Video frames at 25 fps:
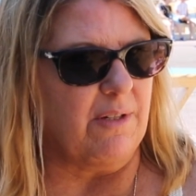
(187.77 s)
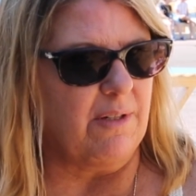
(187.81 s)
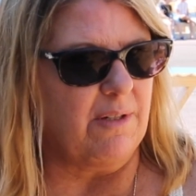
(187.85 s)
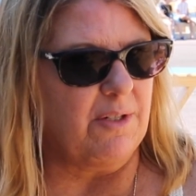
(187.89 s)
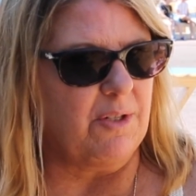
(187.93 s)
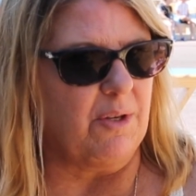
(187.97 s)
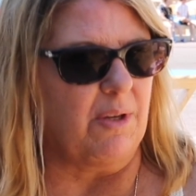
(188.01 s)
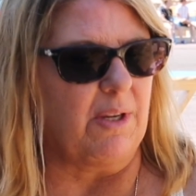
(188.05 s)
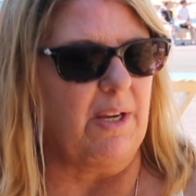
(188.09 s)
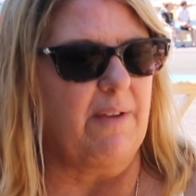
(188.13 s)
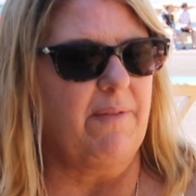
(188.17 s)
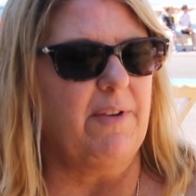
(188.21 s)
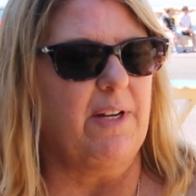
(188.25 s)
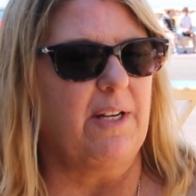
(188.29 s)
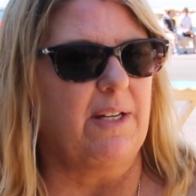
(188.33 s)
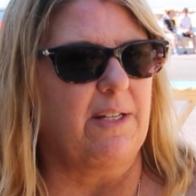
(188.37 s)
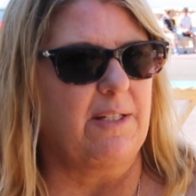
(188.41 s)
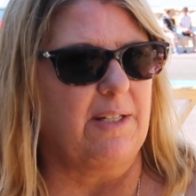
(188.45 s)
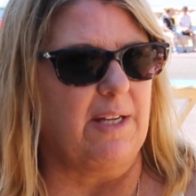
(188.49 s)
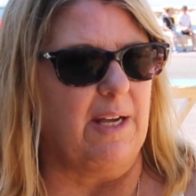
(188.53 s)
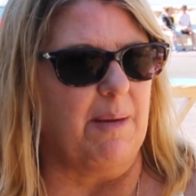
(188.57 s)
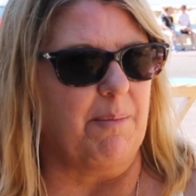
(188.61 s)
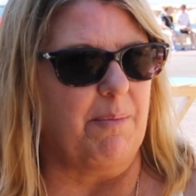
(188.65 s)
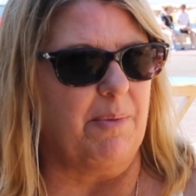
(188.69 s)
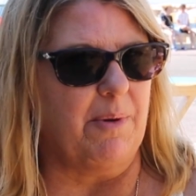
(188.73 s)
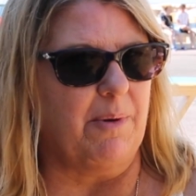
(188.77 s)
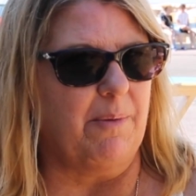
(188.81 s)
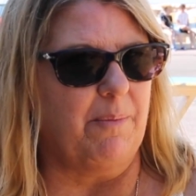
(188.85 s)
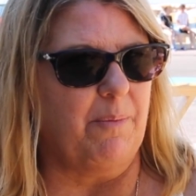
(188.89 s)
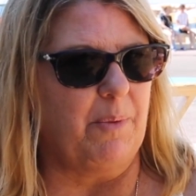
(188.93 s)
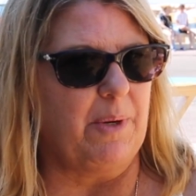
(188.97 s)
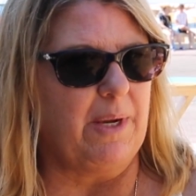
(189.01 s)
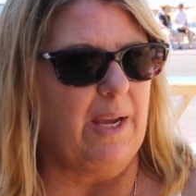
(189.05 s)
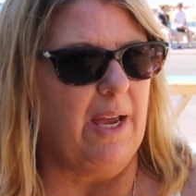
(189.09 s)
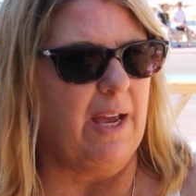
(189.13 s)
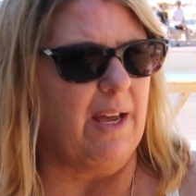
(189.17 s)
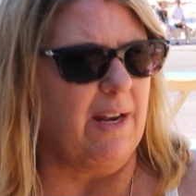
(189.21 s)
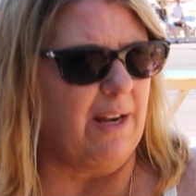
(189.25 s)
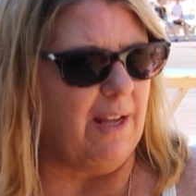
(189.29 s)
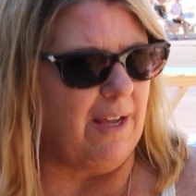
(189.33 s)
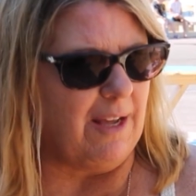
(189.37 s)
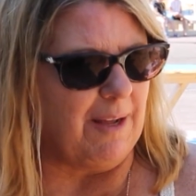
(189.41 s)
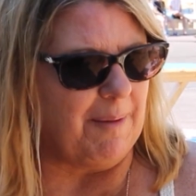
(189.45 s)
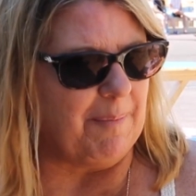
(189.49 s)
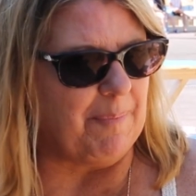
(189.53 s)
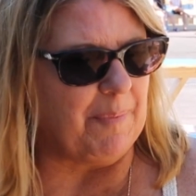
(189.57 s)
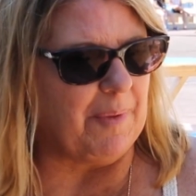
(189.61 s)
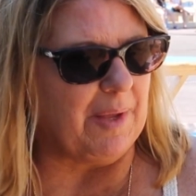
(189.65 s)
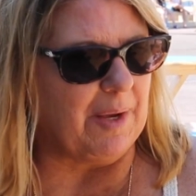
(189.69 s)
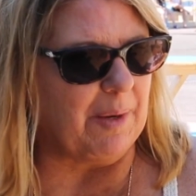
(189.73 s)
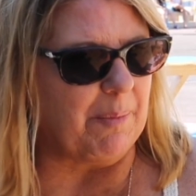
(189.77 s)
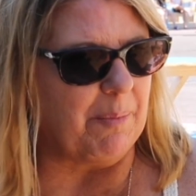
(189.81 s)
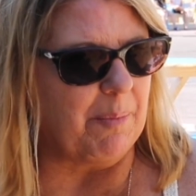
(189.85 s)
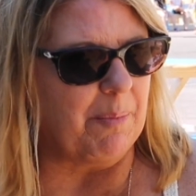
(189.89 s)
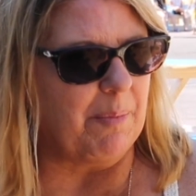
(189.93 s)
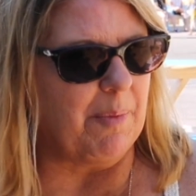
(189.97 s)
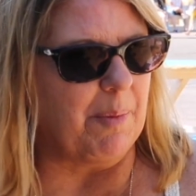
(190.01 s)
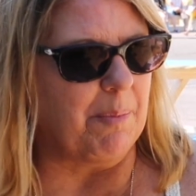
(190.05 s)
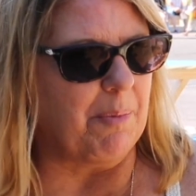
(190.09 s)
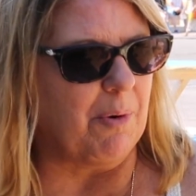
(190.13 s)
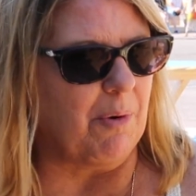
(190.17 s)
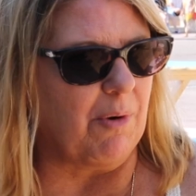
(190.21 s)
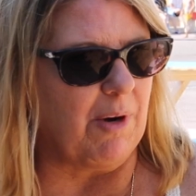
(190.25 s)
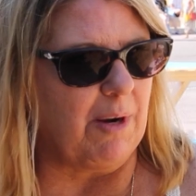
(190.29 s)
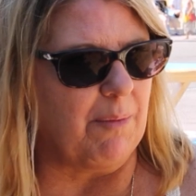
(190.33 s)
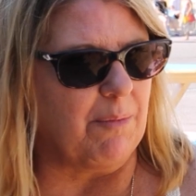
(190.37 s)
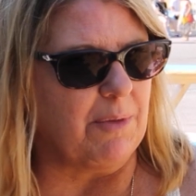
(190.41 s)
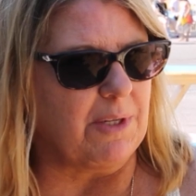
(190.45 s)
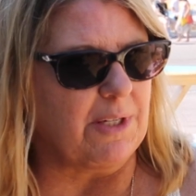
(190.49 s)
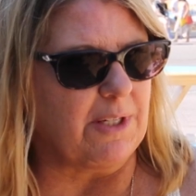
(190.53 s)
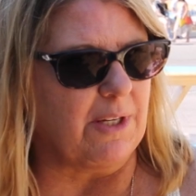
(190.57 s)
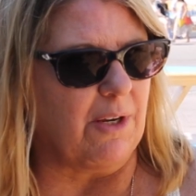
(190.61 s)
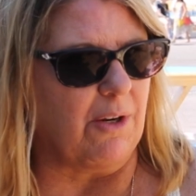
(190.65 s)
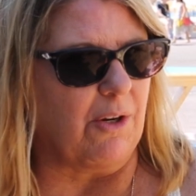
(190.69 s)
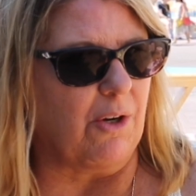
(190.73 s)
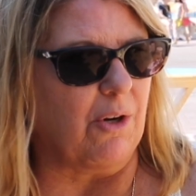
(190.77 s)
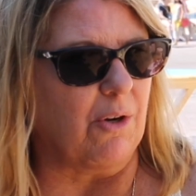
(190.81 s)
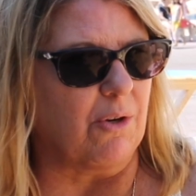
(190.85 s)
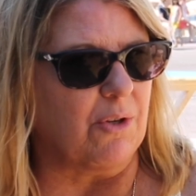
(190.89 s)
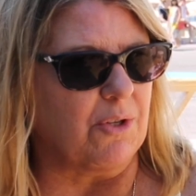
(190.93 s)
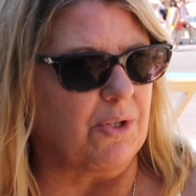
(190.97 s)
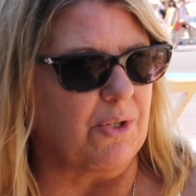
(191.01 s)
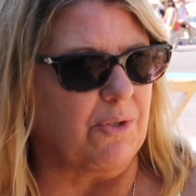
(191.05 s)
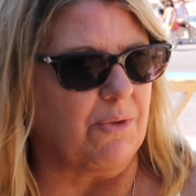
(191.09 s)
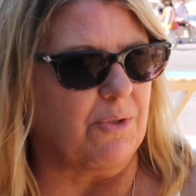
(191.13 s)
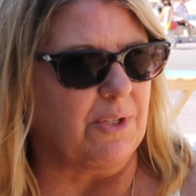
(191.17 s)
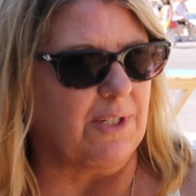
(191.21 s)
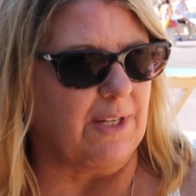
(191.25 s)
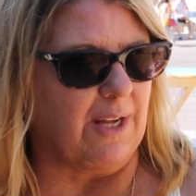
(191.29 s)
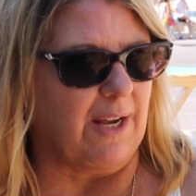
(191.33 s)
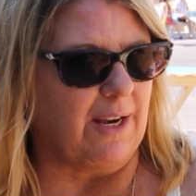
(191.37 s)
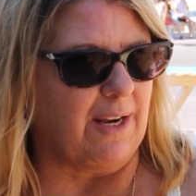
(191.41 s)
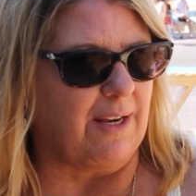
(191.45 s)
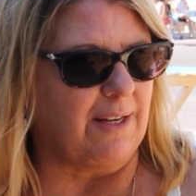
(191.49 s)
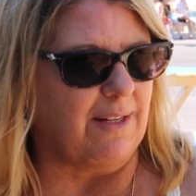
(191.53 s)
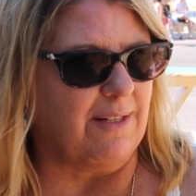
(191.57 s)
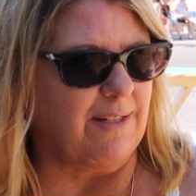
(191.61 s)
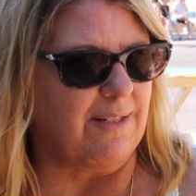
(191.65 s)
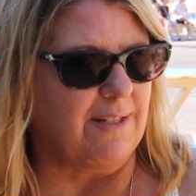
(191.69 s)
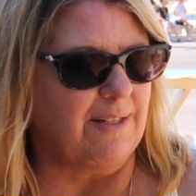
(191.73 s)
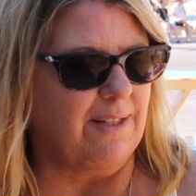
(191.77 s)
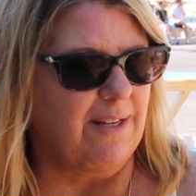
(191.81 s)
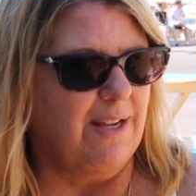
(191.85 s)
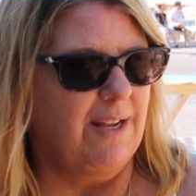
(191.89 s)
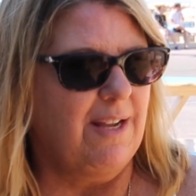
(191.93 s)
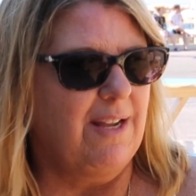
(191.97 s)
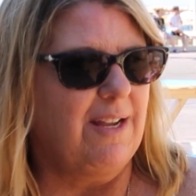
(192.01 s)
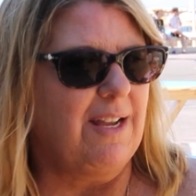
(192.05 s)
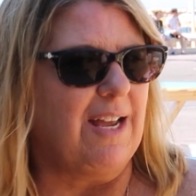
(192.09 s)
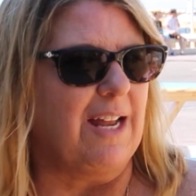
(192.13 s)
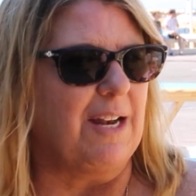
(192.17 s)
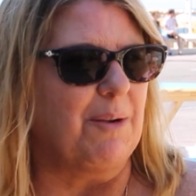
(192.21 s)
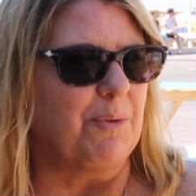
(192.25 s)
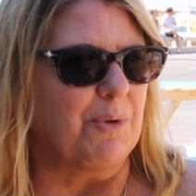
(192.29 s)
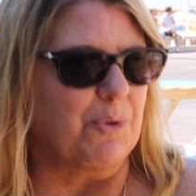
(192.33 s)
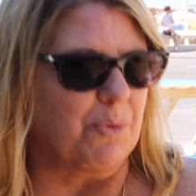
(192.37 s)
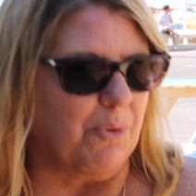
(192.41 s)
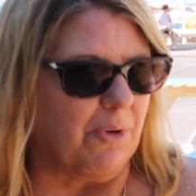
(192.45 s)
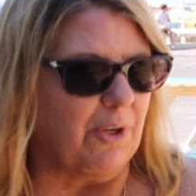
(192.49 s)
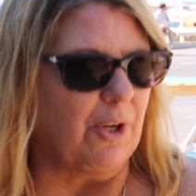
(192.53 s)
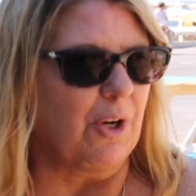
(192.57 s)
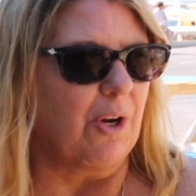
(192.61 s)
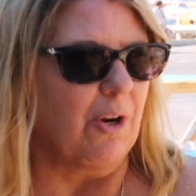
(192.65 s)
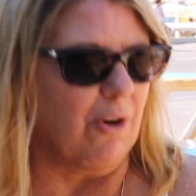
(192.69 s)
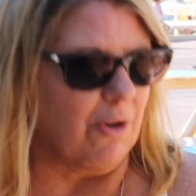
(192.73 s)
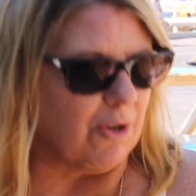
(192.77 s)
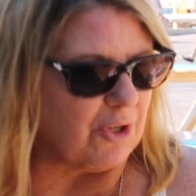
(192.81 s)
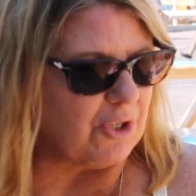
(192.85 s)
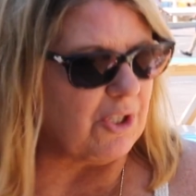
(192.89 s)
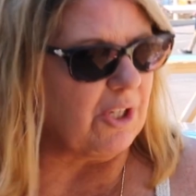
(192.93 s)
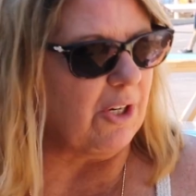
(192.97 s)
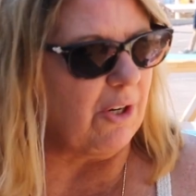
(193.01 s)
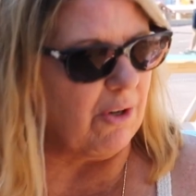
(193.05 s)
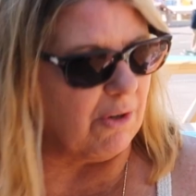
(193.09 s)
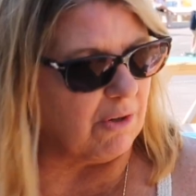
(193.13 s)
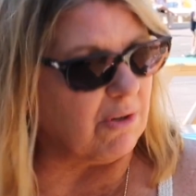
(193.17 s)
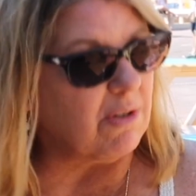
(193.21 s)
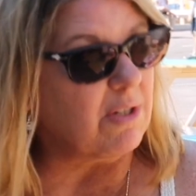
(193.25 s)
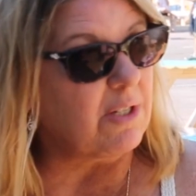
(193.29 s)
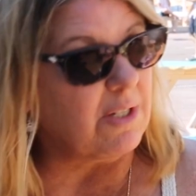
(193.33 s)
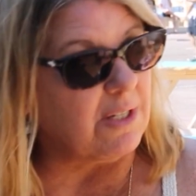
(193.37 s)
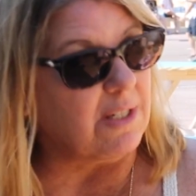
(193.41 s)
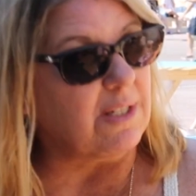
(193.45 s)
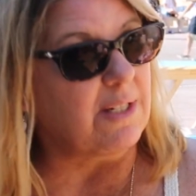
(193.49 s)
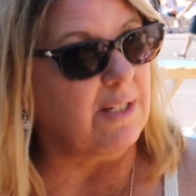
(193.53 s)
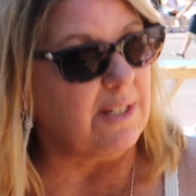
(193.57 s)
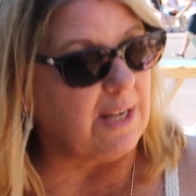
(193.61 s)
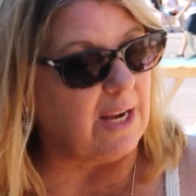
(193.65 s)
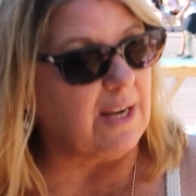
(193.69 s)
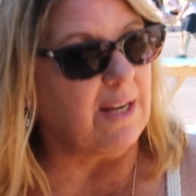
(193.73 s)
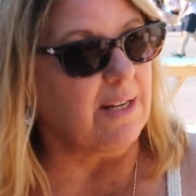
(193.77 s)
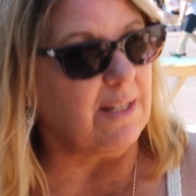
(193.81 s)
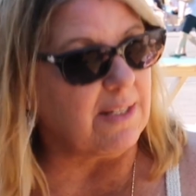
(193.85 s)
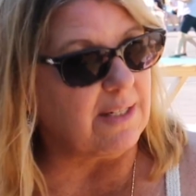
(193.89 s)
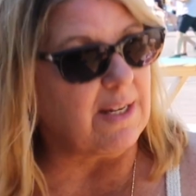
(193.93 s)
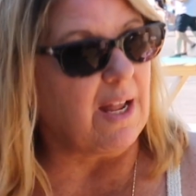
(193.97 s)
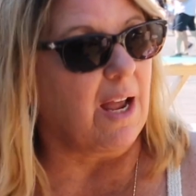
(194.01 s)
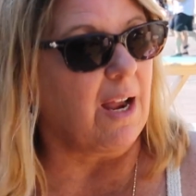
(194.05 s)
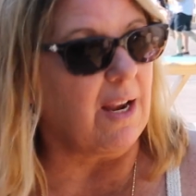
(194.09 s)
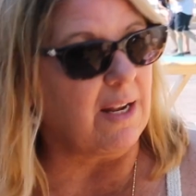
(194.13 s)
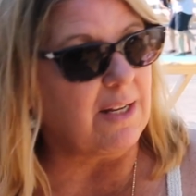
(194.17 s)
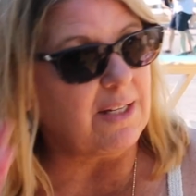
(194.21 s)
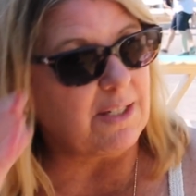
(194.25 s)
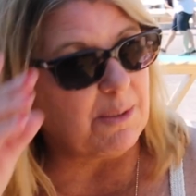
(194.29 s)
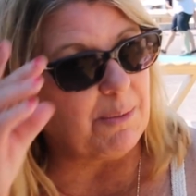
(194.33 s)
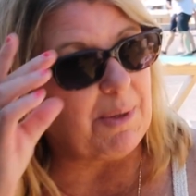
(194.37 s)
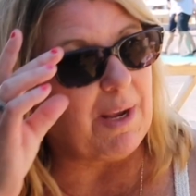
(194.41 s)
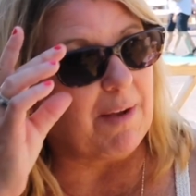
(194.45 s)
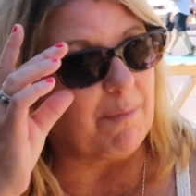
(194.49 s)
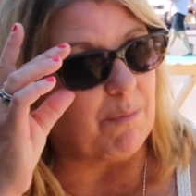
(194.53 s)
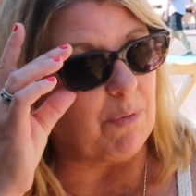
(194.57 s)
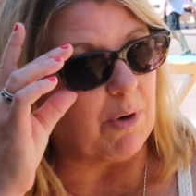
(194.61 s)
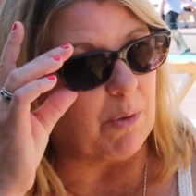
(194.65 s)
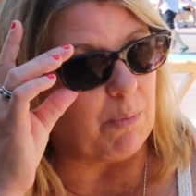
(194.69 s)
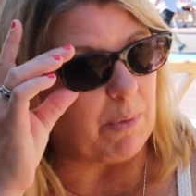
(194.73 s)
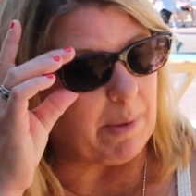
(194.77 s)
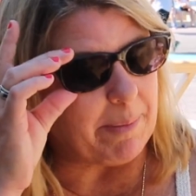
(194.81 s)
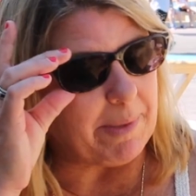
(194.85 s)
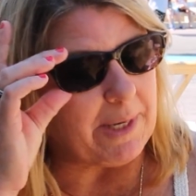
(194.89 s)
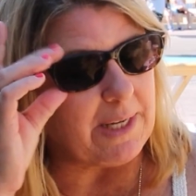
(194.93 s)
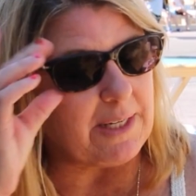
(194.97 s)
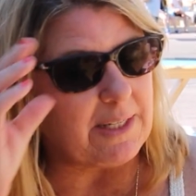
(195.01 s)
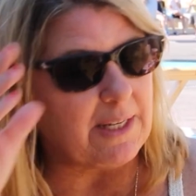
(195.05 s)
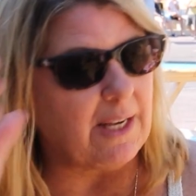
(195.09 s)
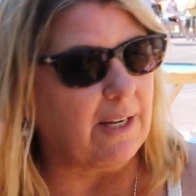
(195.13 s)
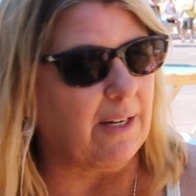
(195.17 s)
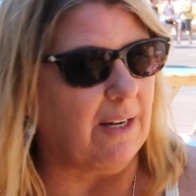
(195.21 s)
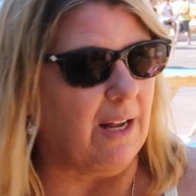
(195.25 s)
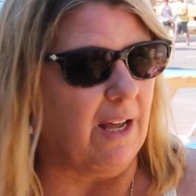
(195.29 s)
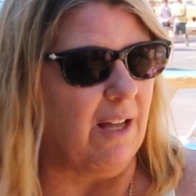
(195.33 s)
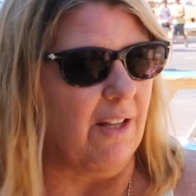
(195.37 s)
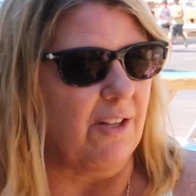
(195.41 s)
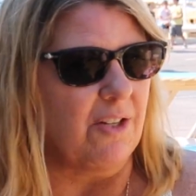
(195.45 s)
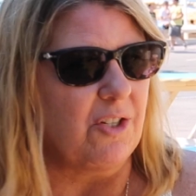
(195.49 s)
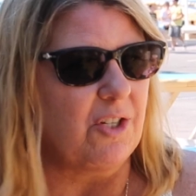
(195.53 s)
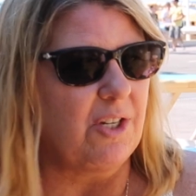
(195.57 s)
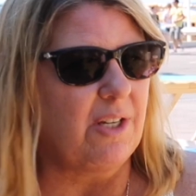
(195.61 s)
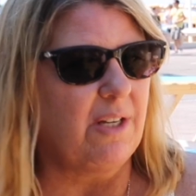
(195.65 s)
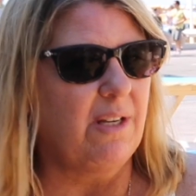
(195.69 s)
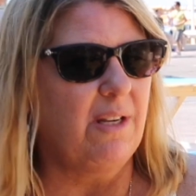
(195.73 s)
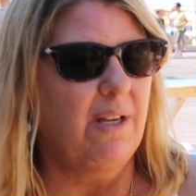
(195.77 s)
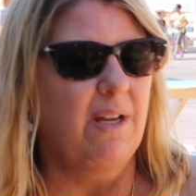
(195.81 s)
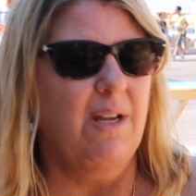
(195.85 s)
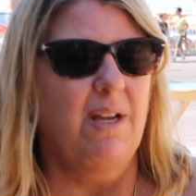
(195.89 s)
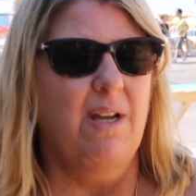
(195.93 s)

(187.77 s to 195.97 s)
So I'll give you an example. We had a program recently on Girls Do Science, and it was really encouraging girls to stay in science, so we have more women in technology.